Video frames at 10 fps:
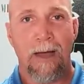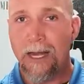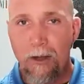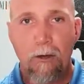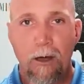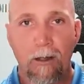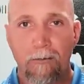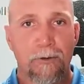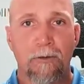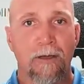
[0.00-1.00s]
I know all
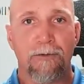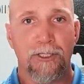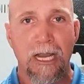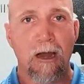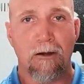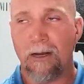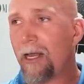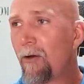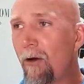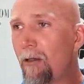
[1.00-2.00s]
of you have shared, and
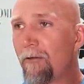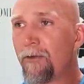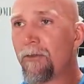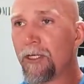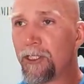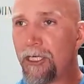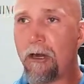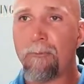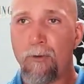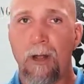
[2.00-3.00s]
I know all of you that
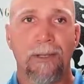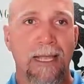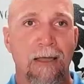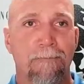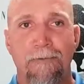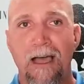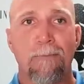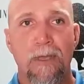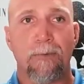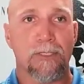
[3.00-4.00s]
shared probably had
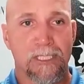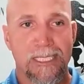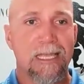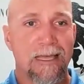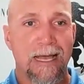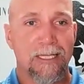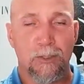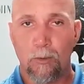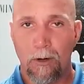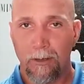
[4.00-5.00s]
5 people see that.
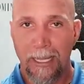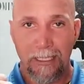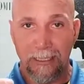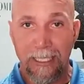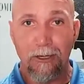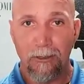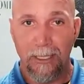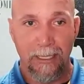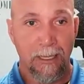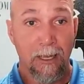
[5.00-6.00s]
So we're all
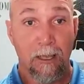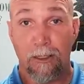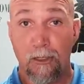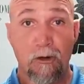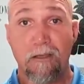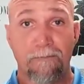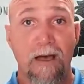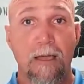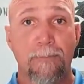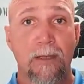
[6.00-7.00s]
literally
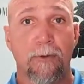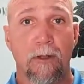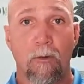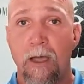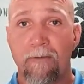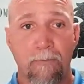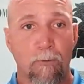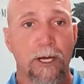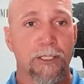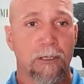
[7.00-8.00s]
35 people away from
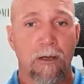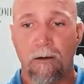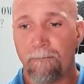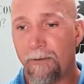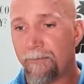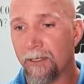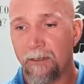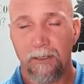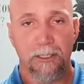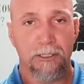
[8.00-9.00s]
reaching 150.
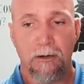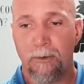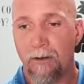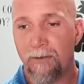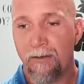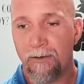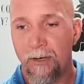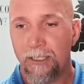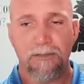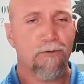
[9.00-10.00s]
Click the share button if you haven't
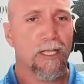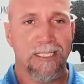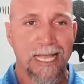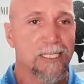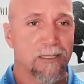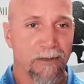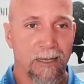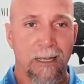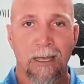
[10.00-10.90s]
done it, just for the test of it.